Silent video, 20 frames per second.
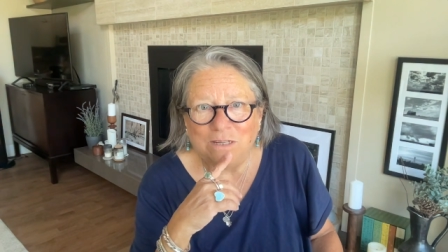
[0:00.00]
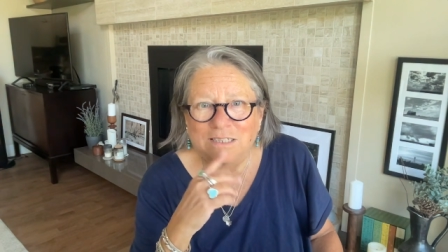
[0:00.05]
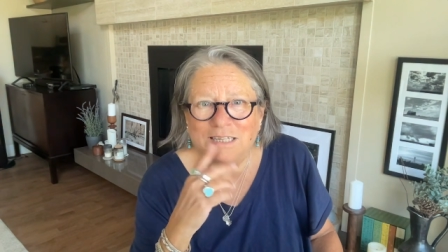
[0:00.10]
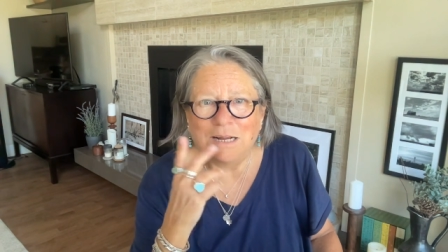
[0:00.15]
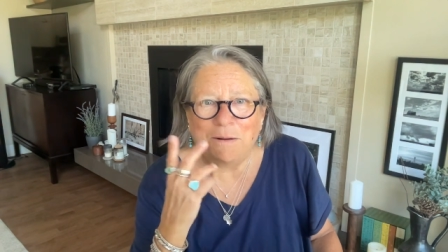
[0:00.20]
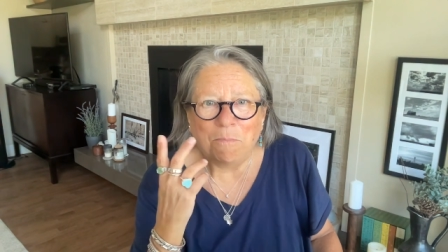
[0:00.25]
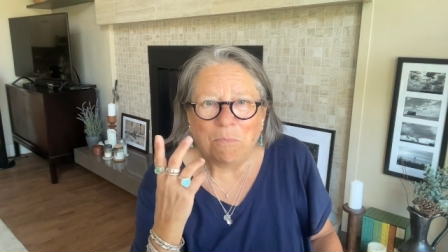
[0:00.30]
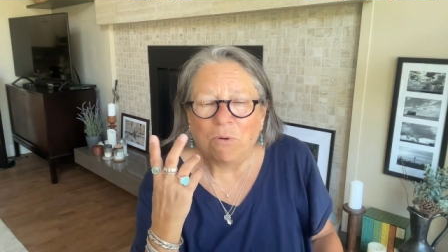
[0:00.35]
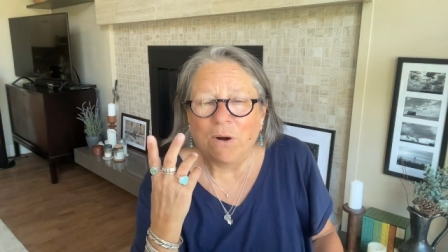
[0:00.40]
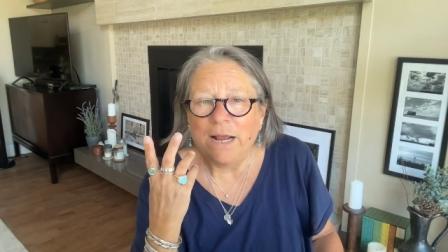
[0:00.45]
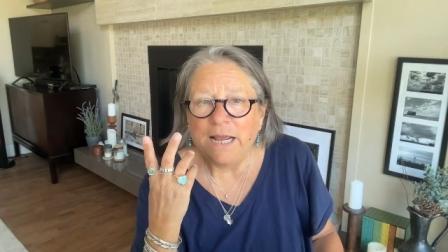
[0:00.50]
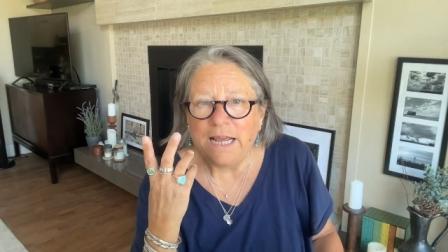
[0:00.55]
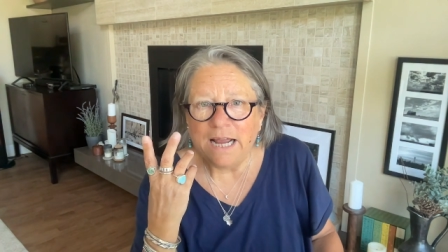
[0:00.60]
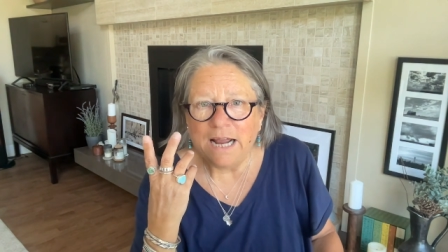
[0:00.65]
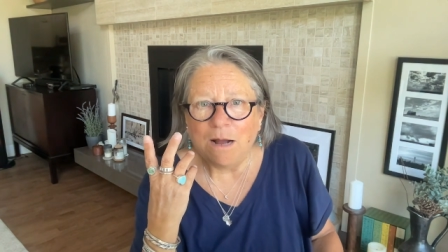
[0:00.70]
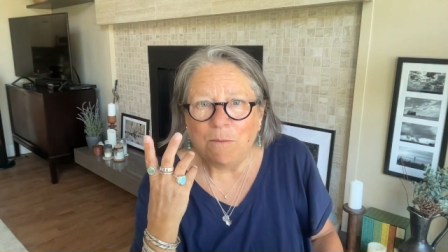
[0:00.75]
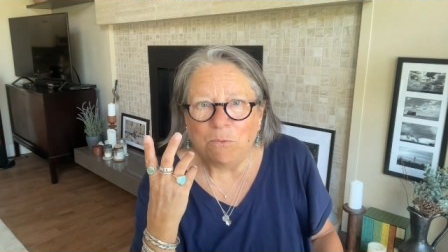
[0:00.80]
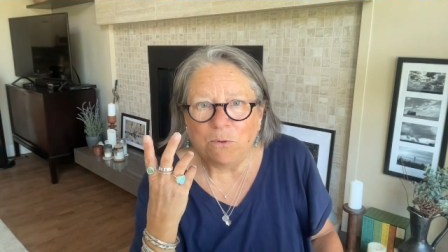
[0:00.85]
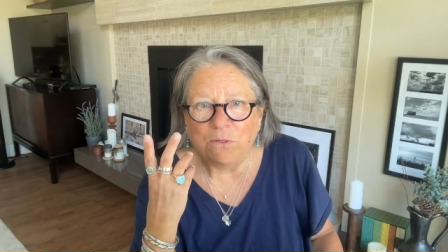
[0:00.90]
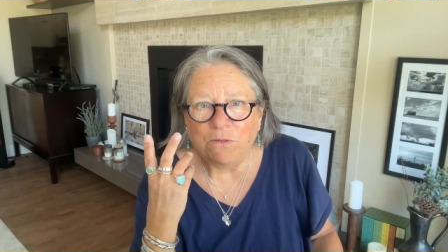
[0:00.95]
It's like
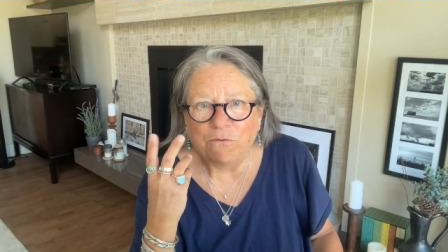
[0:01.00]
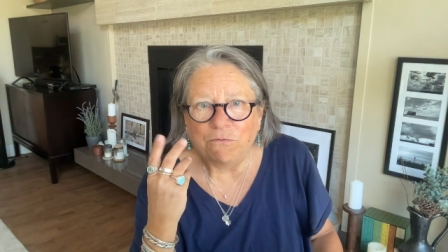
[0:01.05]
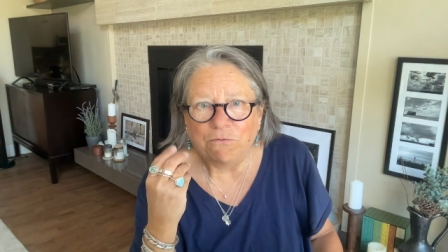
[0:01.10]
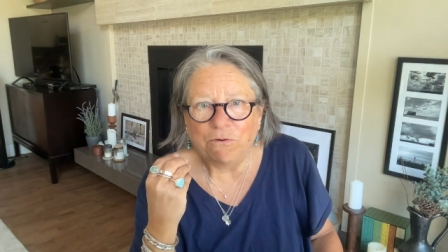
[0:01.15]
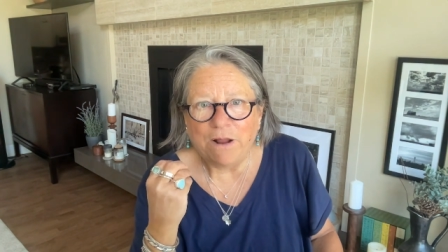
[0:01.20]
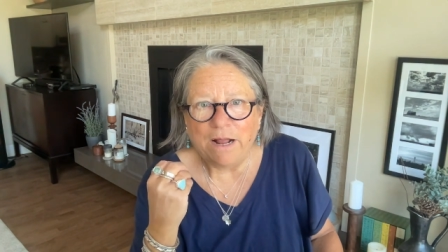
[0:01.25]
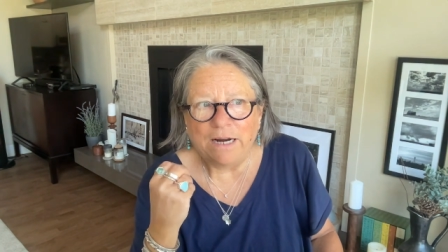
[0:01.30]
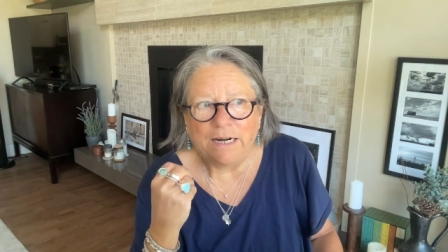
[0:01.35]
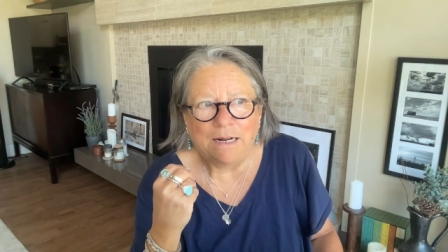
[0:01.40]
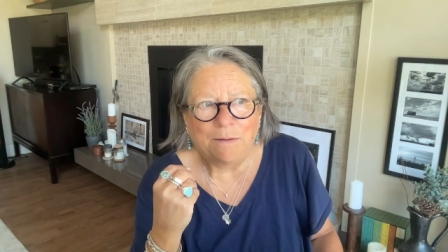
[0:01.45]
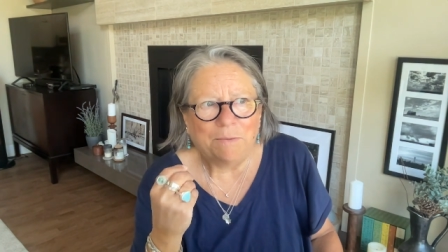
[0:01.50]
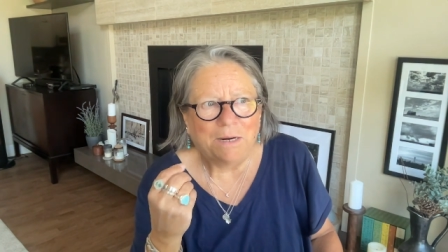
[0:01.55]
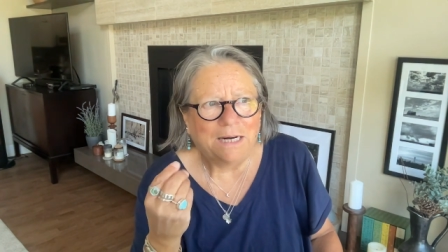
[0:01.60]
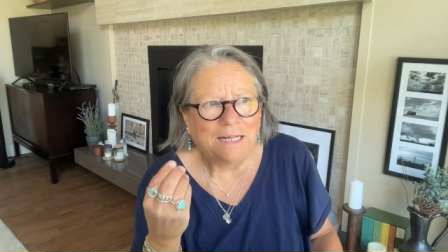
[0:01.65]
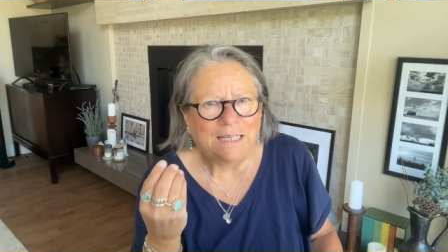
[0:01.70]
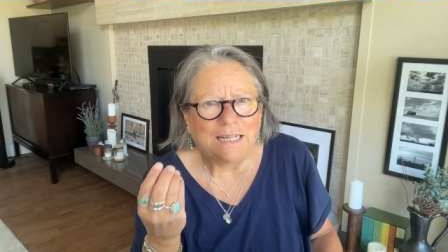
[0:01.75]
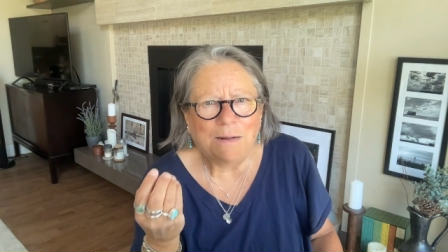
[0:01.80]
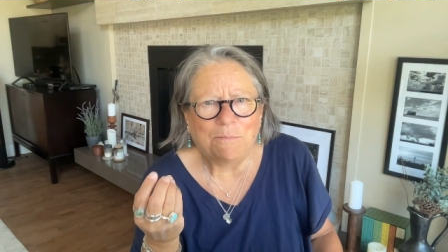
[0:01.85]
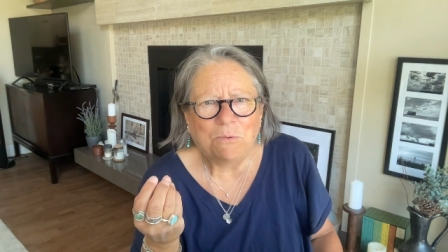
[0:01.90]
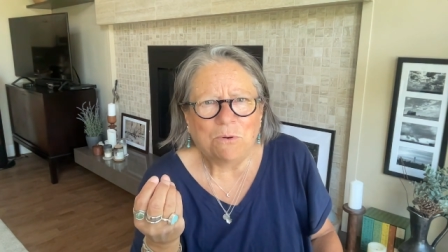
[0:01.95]
breaking up with a friend. I mean,
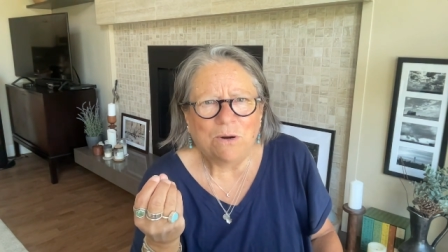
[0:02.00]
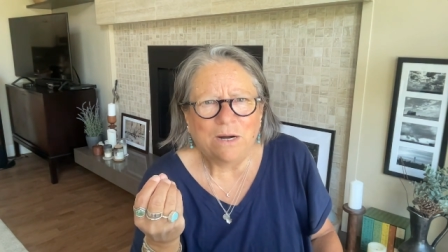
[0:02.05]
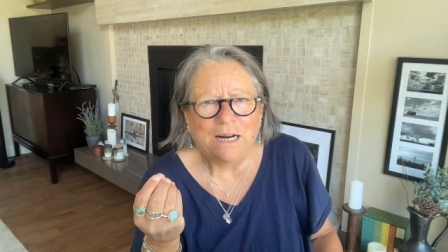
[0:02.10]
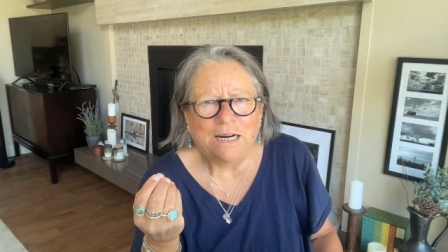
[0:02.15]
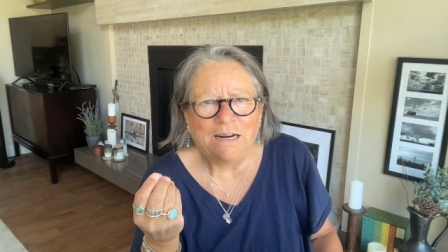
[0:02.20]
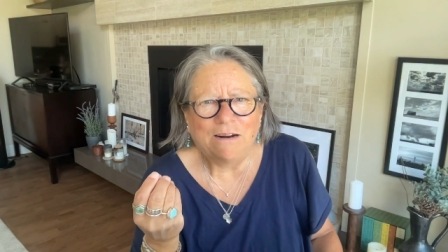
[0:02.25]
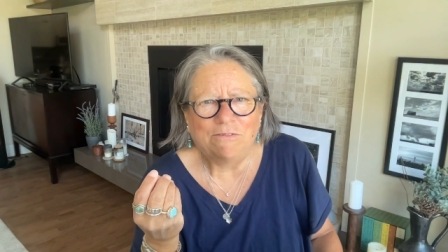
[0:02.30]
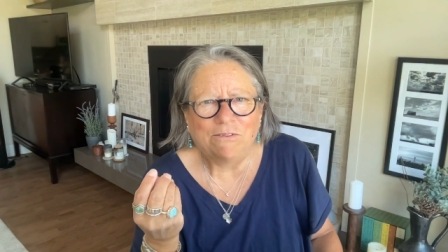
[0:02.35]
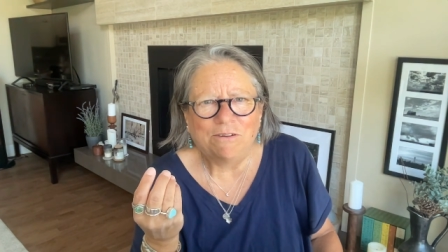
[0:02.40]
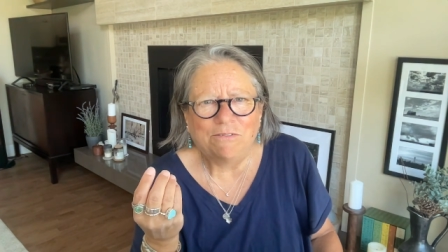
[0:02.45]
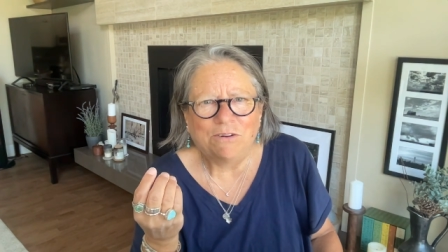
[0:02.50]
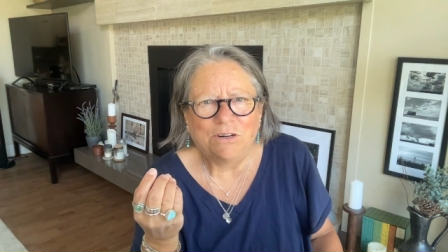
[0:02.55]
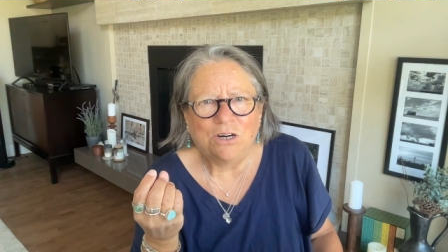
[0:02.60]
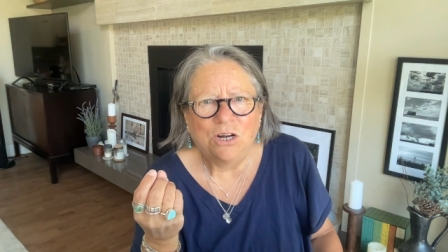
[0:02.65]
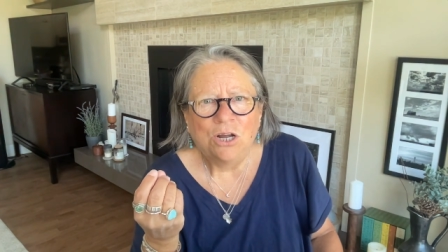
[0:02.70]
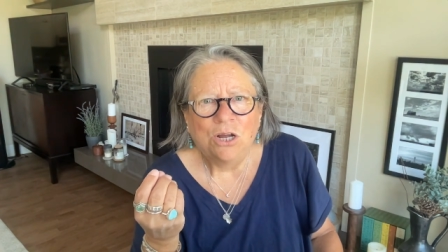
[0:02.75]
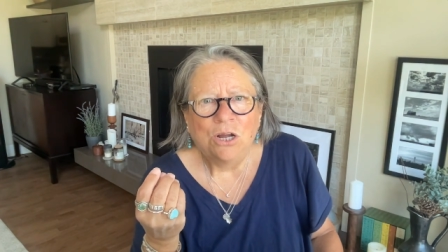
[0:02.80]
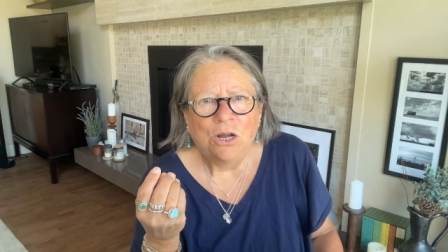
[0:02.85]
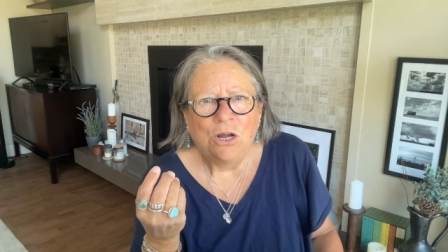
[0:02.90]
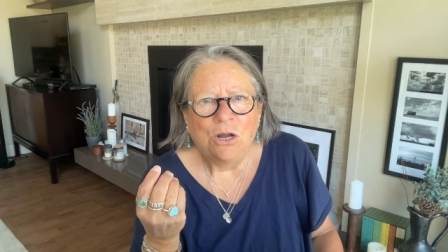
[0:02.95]
at that point, I'd never even
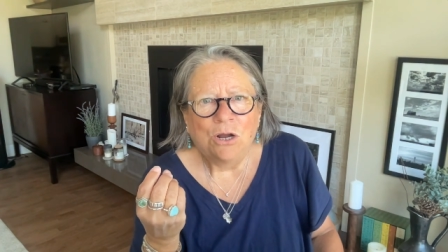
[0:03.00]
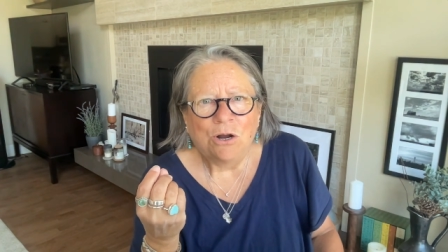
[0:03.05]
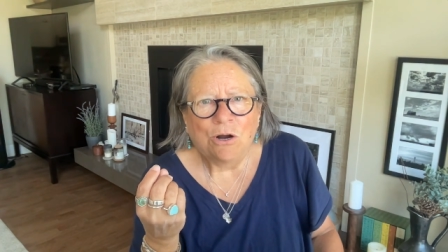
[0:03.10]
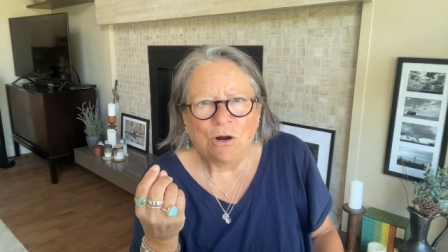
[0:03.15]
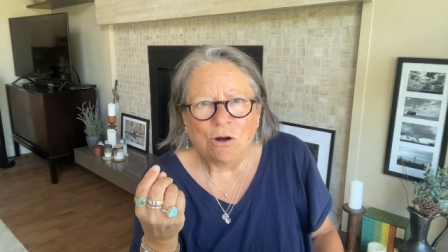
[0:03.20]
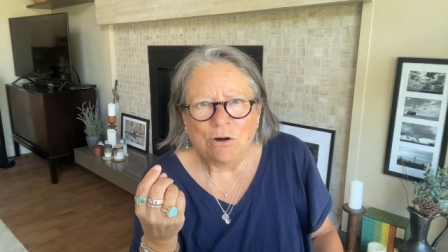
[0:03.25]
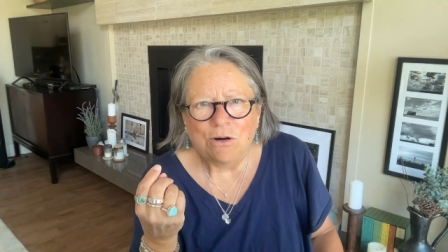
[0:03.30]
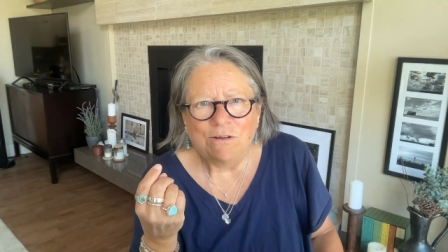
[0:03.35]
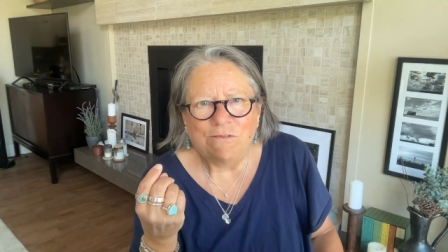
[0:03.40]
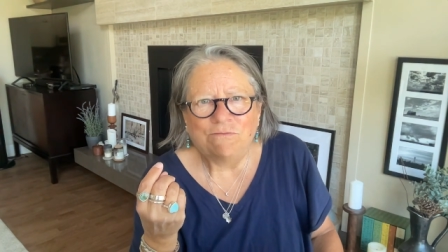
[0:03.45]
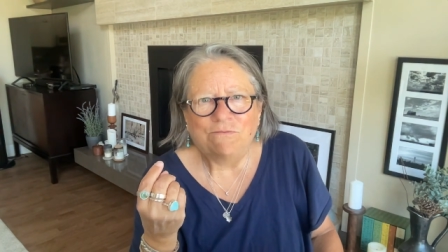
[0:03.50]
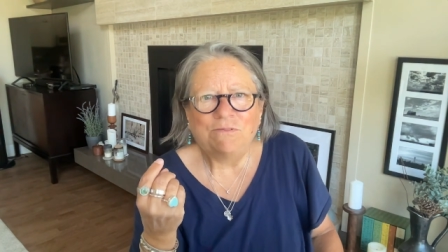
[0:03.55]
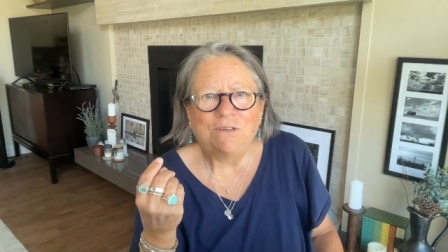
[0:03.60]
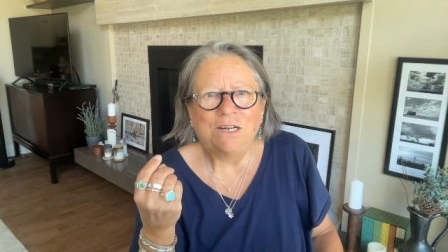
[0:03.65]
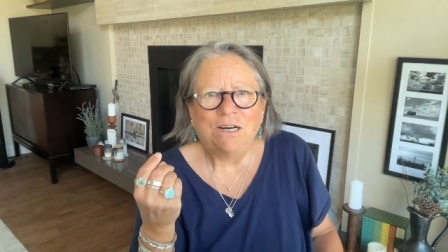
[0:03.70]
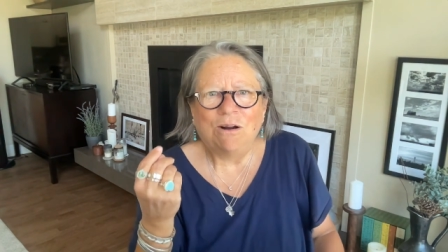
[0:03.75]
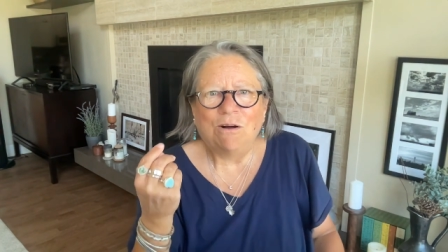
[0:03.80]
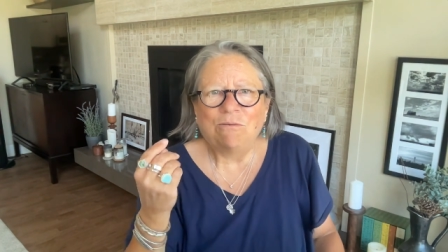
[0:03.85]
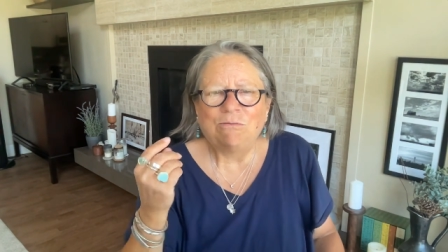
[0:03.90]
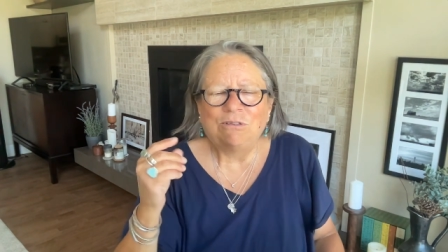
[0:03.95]
heard of
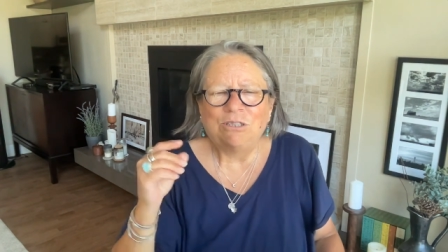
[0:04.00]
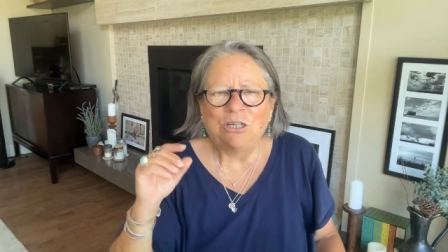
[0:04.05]
you know